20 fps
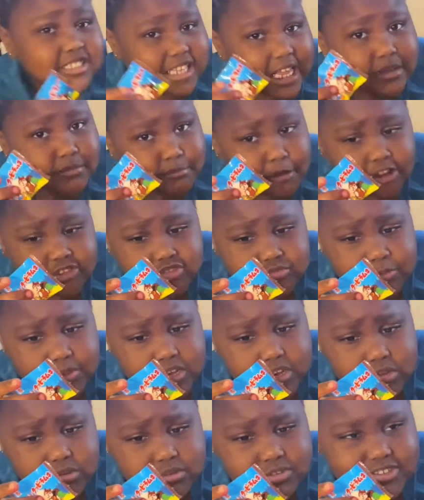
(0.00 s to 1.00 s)
like my
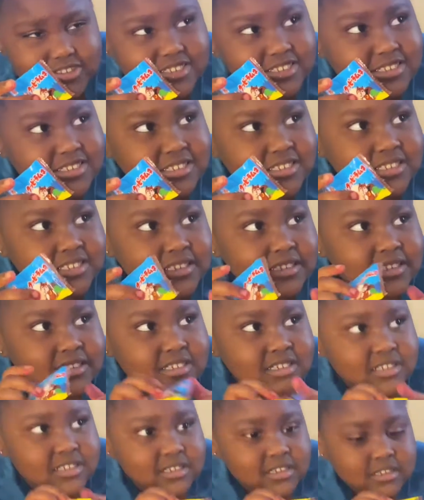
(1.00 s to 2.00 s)
videos. Hit that
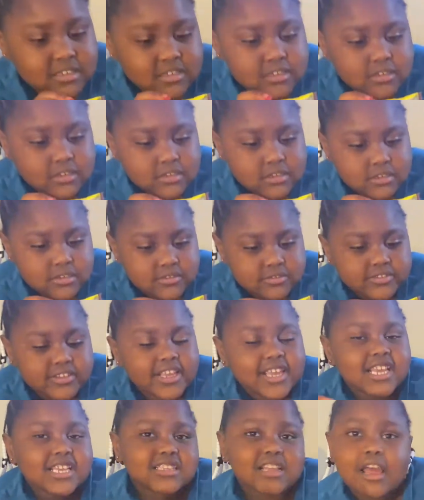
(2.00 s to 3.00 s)
notification.
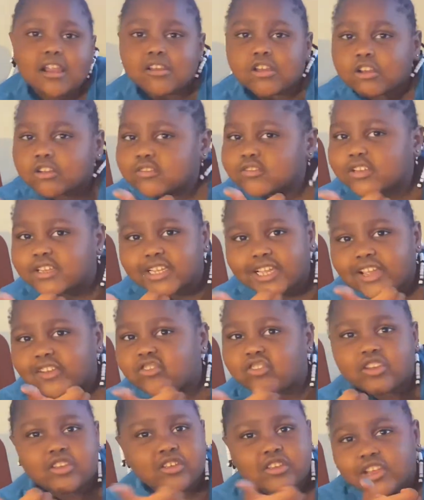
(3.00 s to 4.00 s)
Hit that
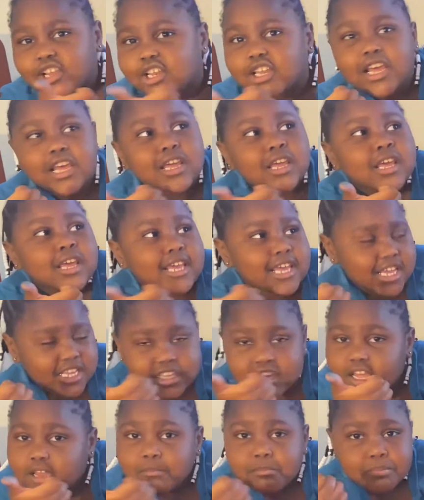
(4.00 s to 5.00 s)
notification in there.
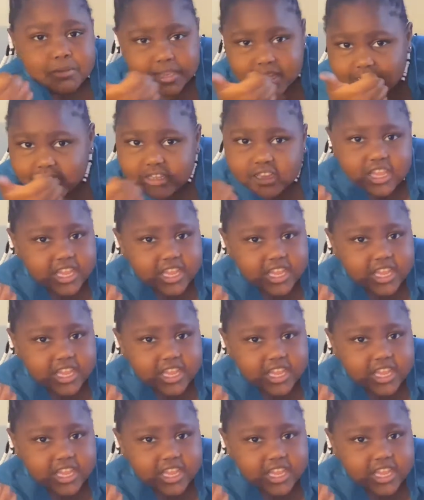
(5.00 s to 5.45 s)
Because you can be